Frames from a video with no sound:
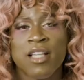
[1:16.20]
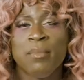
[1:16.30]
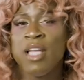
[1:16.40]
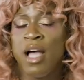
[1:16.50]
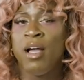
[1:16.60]

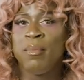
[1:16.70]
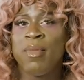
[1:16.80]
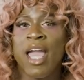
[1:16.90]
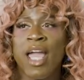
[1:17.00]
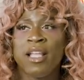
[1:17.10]
I'm dumb
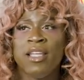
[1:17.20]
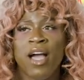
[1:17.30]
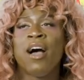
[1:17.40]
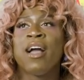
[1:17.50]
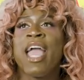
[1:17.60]
and
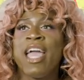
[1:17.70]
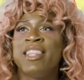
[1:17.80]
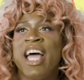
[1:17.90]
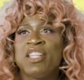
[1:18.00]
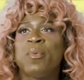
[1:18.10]
young,
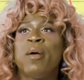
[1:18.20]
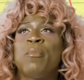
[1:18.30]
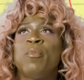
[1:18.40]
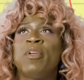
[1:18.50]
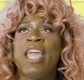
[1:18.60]
and that's what
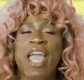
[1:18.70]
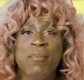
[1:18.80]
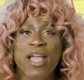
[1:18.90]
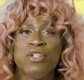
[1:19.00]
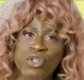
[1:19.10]
gay
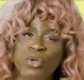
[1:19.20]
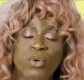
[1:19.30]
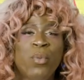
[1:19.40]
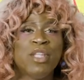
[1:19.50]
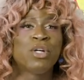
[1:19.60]
men
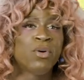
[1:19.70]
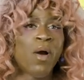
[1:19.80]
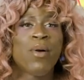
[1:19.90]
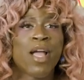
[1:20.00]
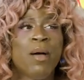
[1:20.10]
do when they're growing